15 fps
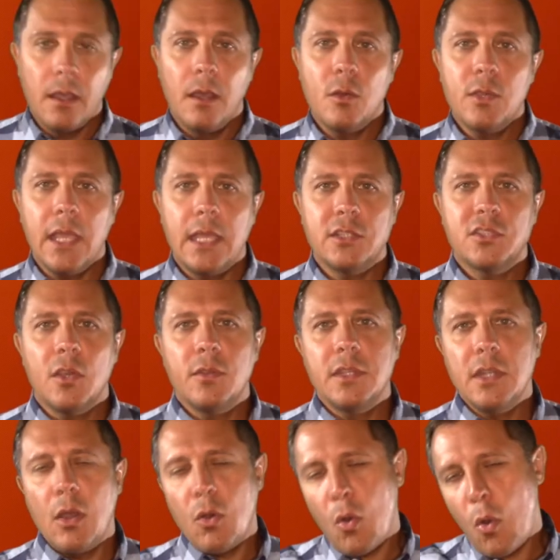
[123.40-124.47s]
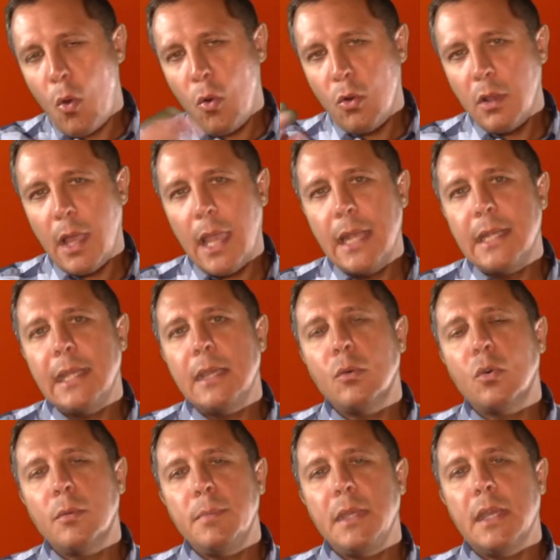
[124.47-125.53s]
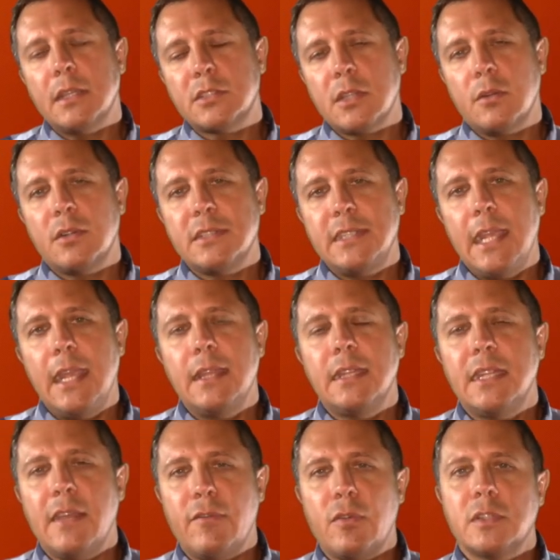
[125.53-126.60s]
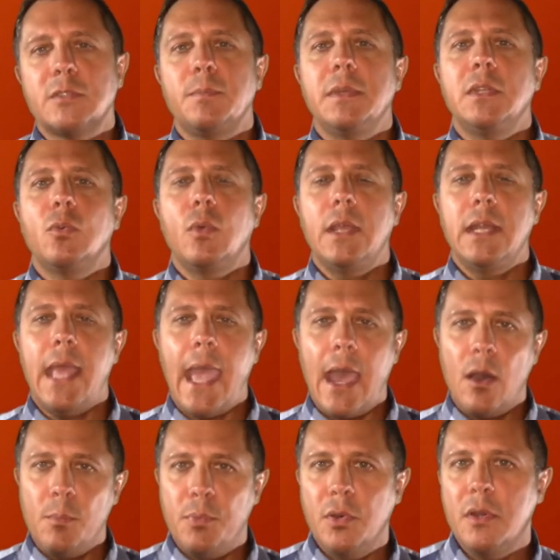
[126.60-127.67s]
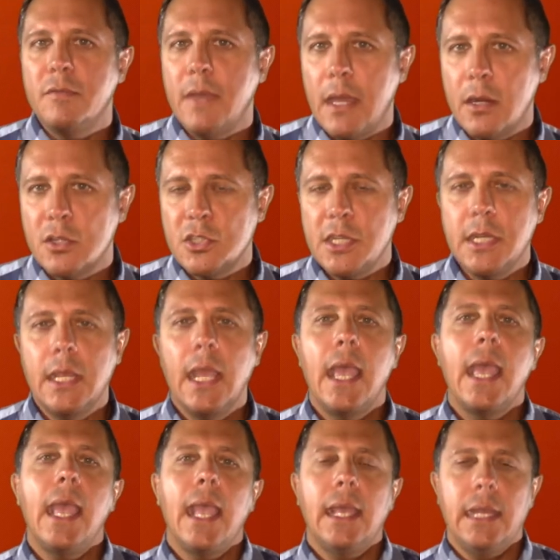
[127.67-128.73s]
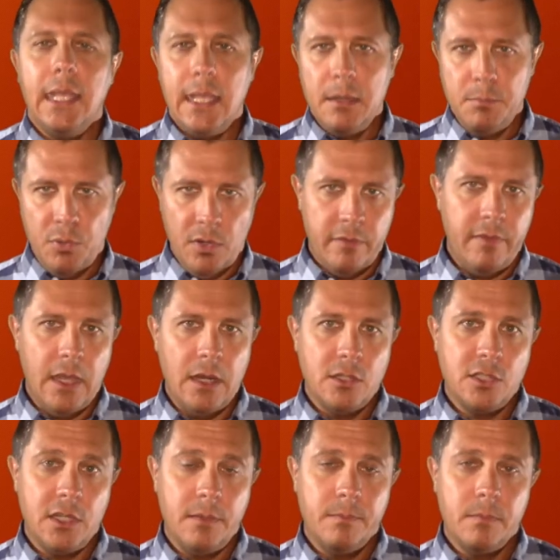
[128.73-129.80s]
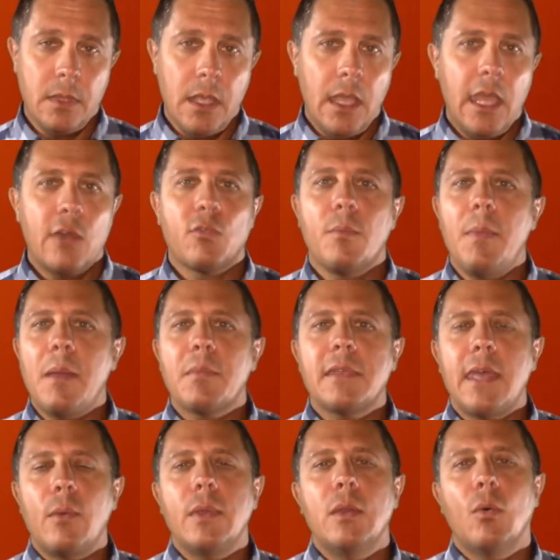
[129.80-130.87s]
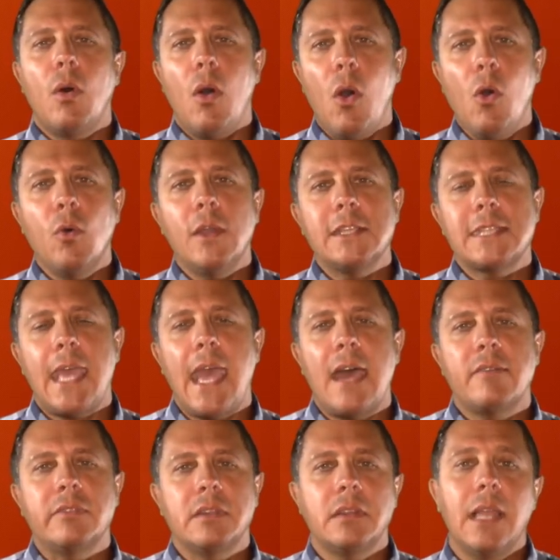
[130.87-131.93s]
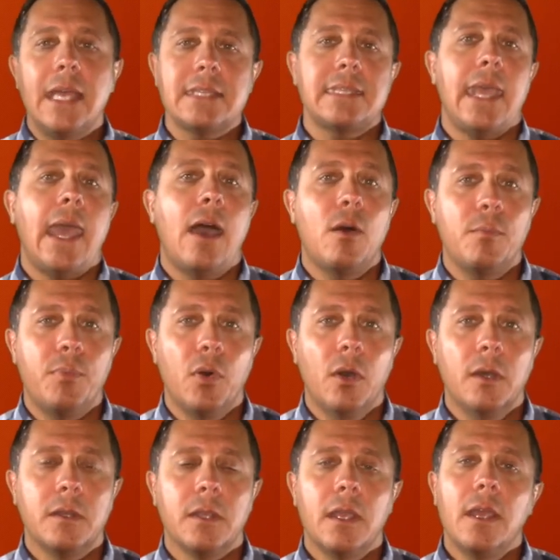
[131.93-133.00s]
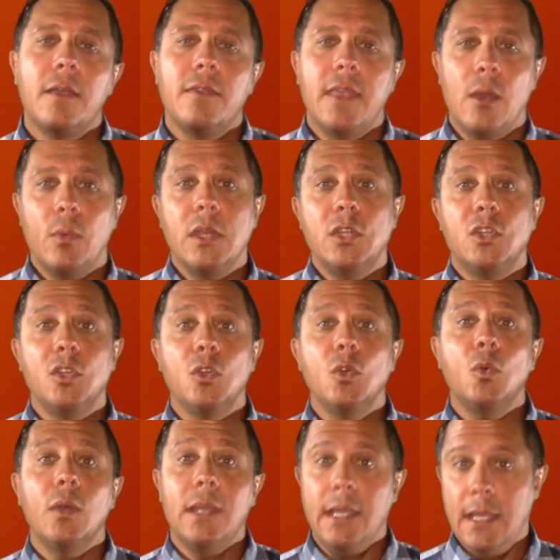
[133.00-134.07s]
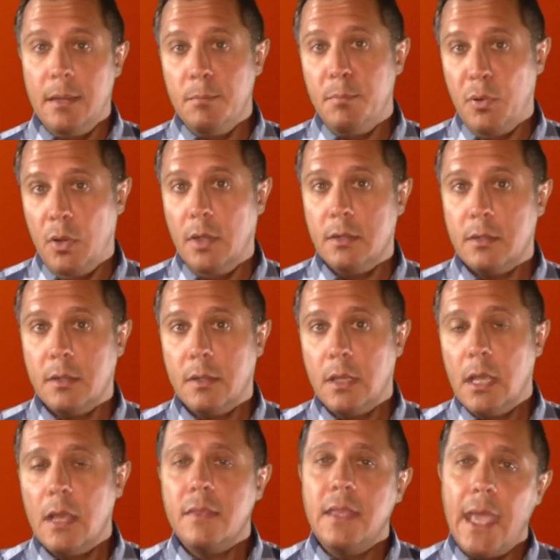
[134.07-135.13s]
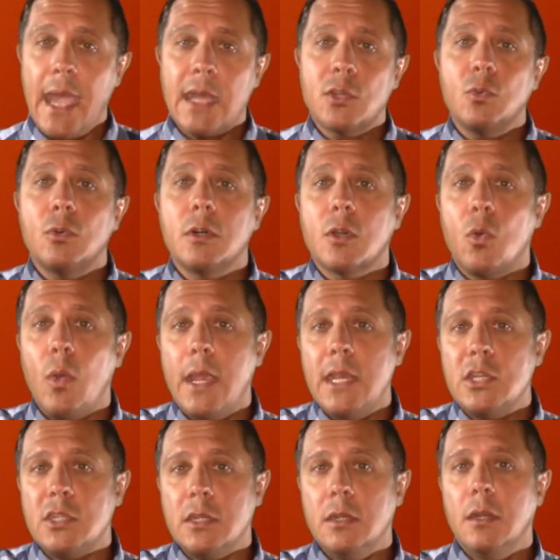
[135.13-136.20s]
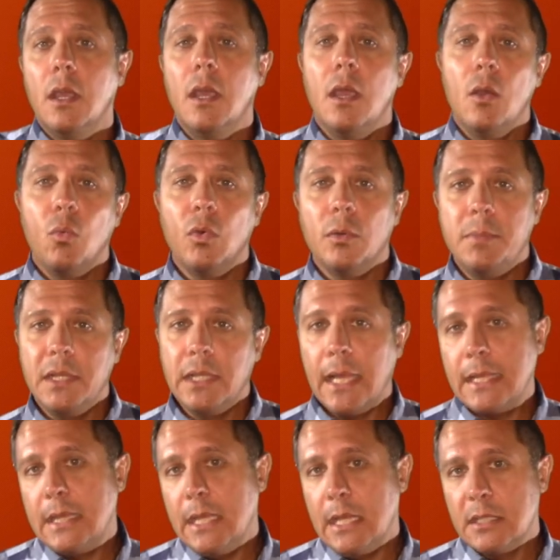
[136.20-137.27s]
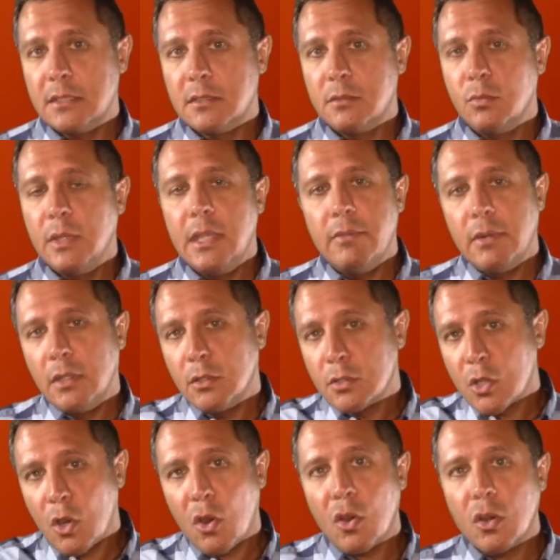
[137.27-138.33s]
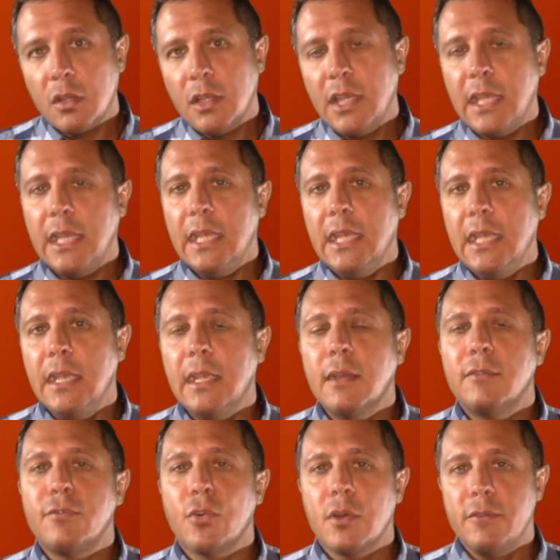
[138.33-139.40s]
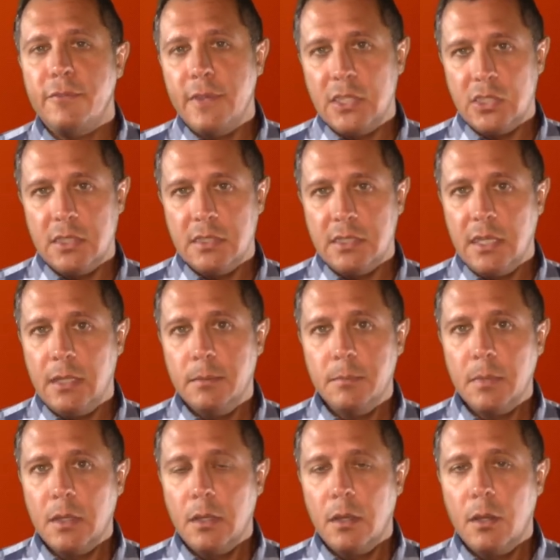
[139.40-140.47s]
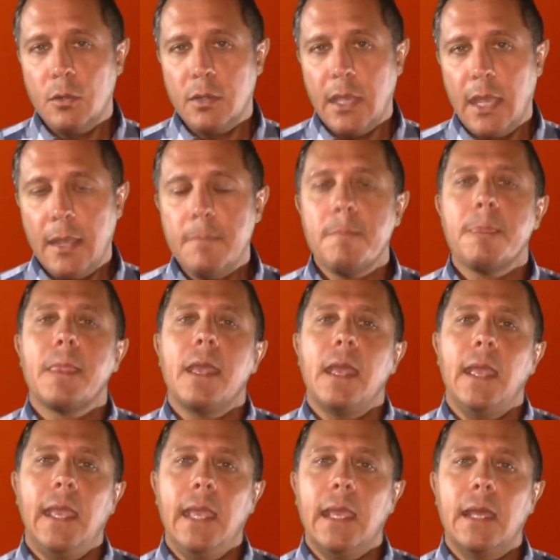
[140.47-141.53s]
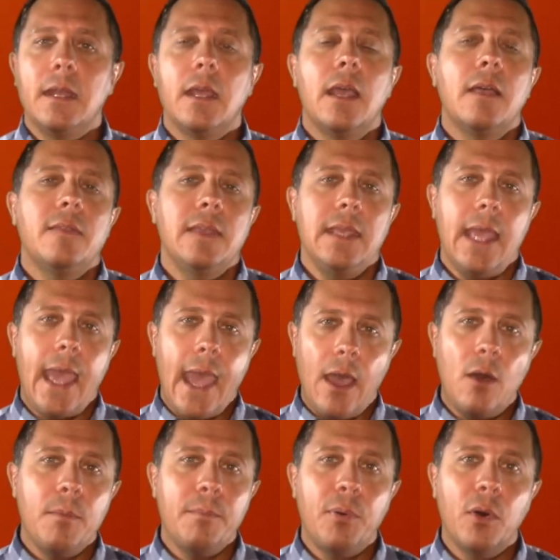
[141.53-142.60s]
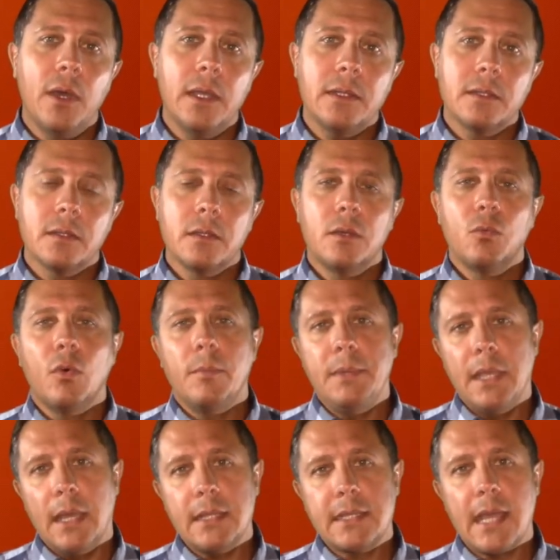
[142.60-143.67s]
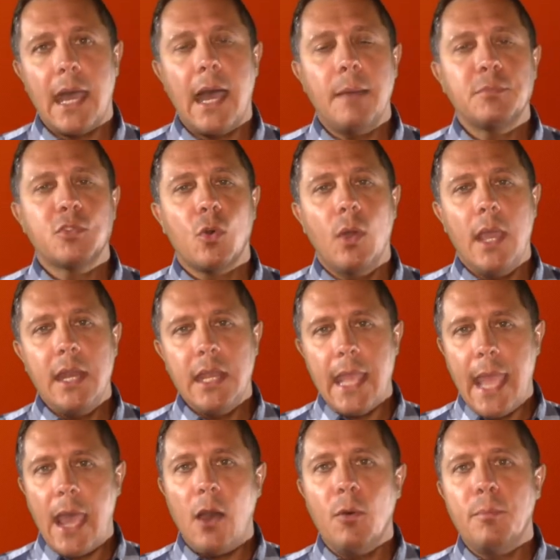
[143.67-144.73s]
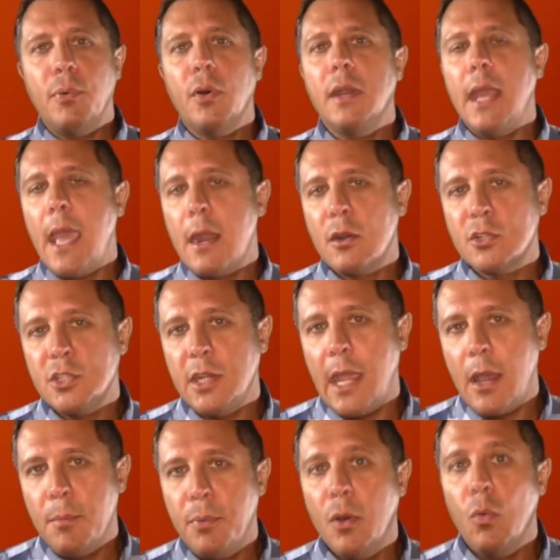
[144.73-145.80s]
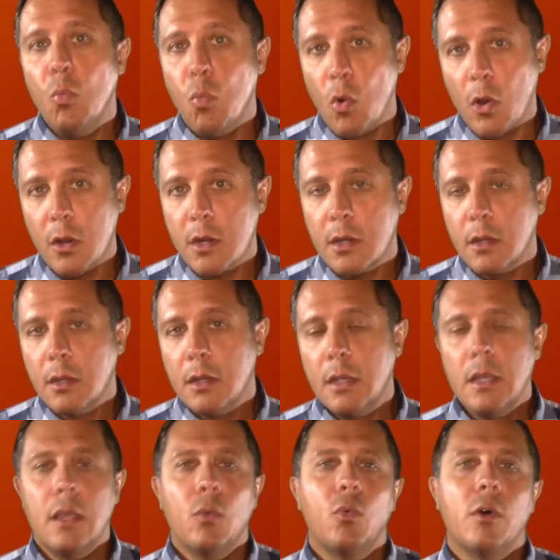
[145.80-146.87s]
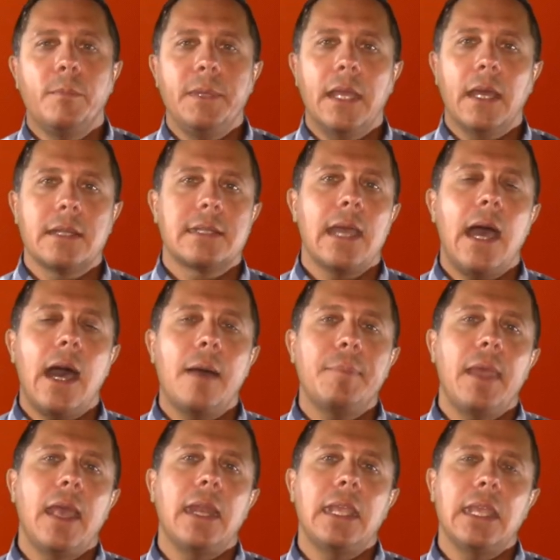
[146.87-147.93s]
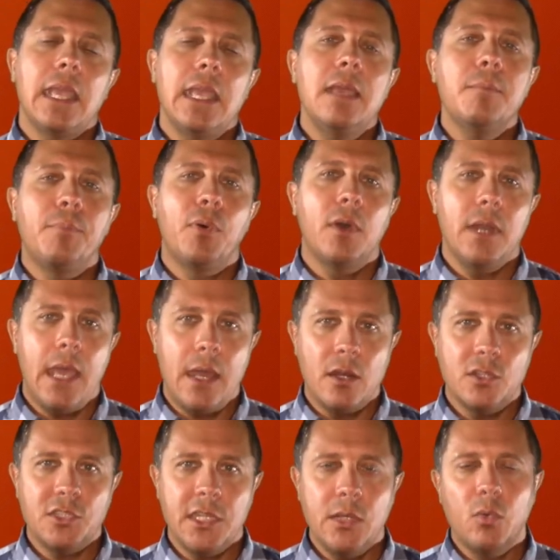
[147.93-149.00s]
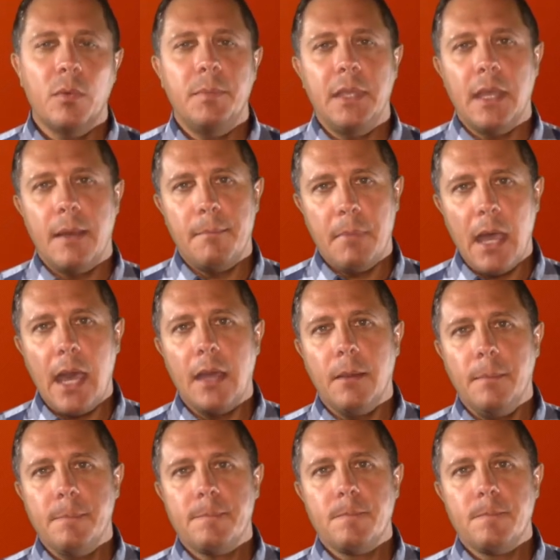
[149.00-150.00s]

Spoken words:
Okay, so the whole idea will be us understanding the difference between output of energy and input of energy. And remember that we will always have less output than we do input. The actual equation will be like this. We give it a little curly E for efficiency, okay? And the output will be on top, so any output energy, output work will be on top, any input energy will be on bottom.